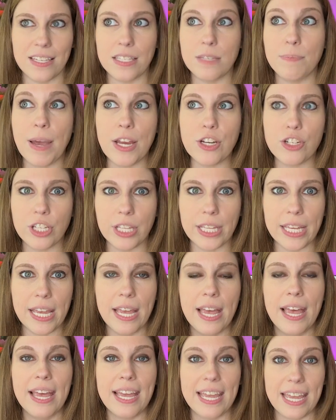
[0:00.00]

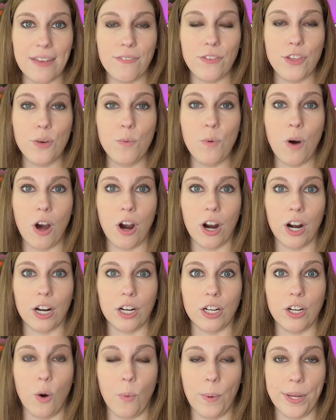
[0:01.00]
especially if you
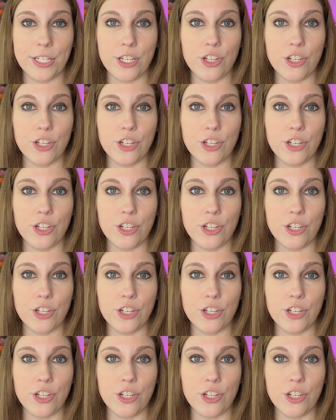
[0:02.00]
are going